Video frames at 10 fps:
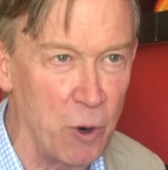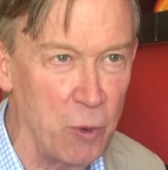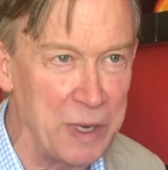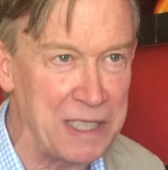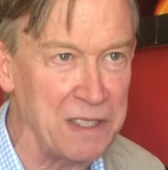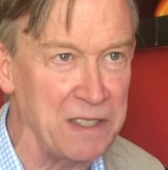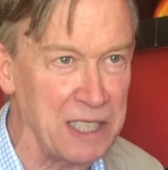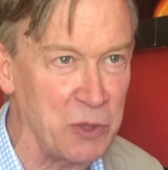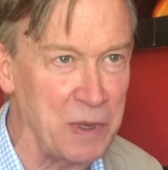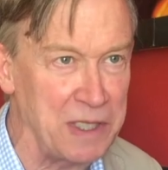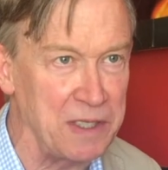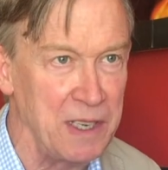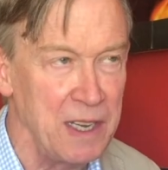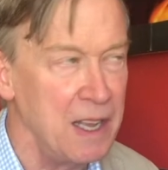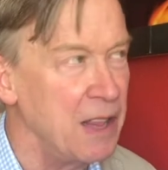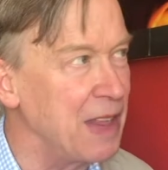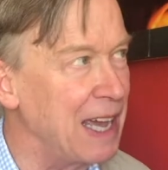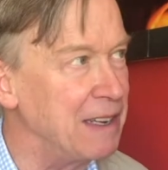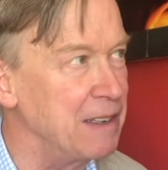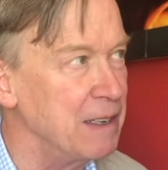weeks, 6 weeks,
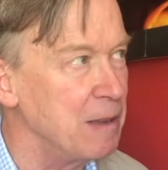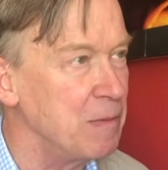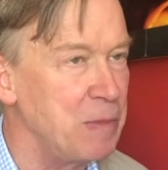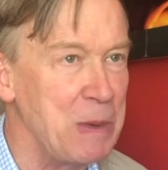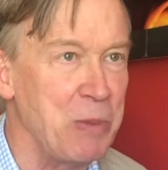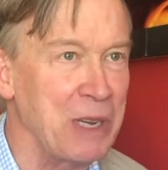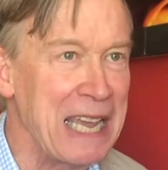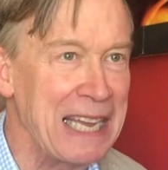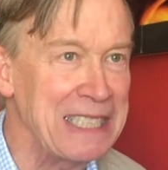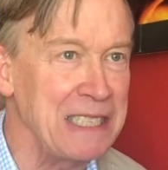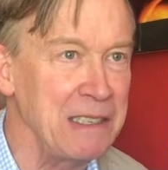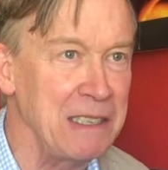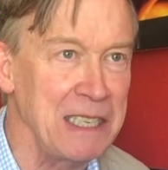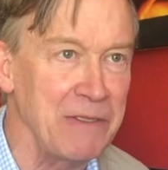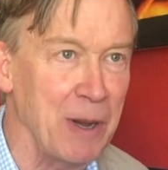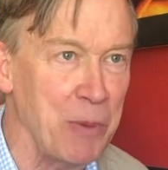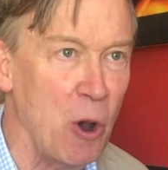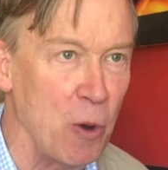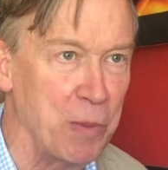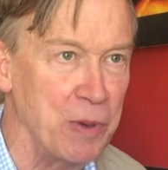that people can't give up
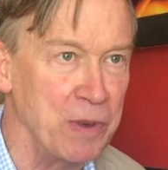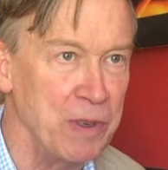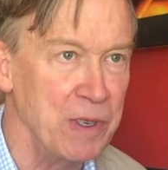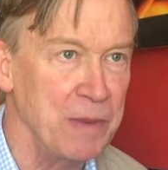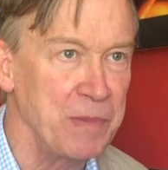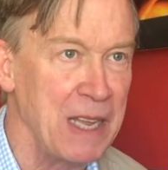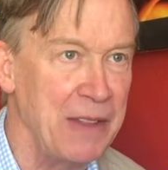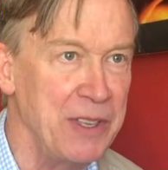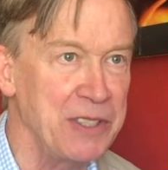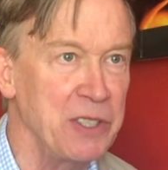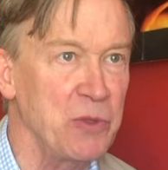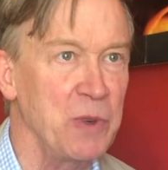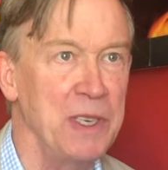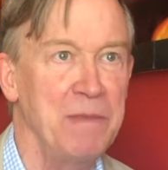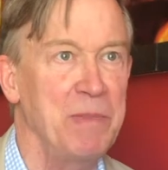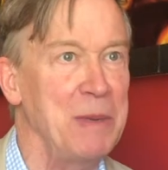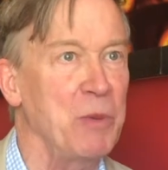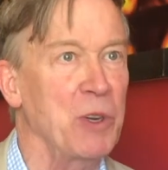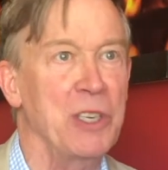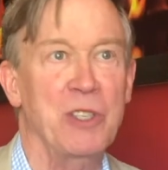hope. And this is when people
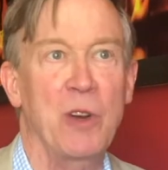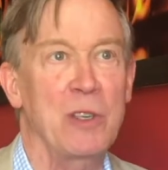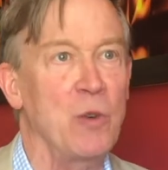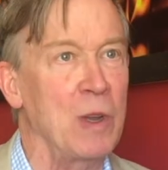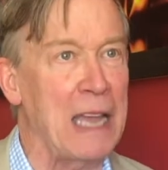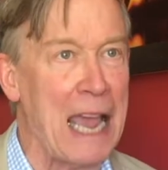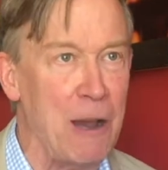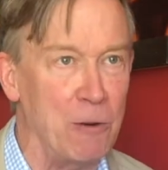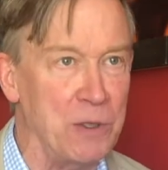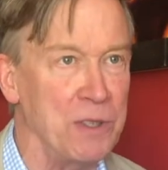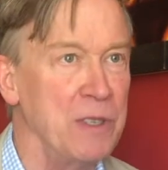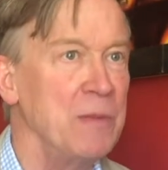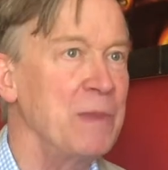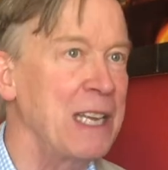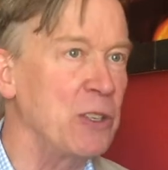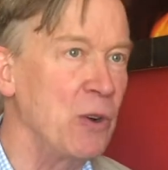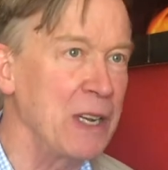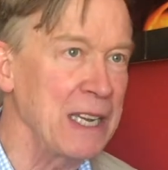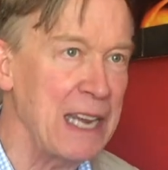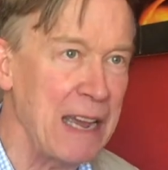are going to start going out and
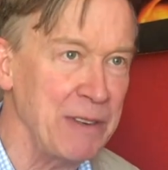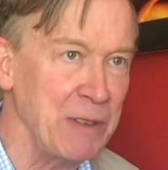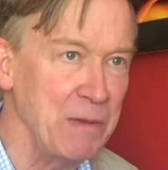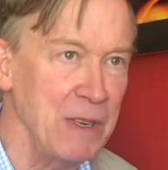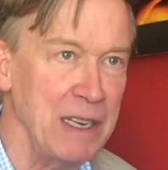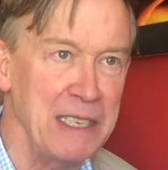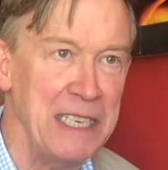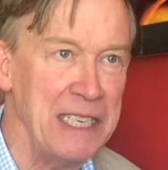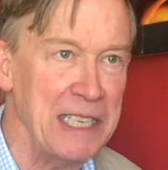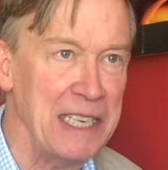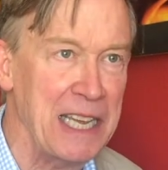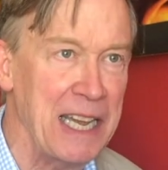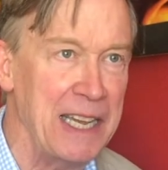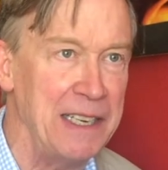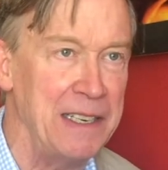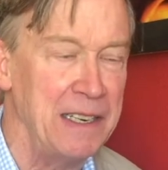going and having and eating again.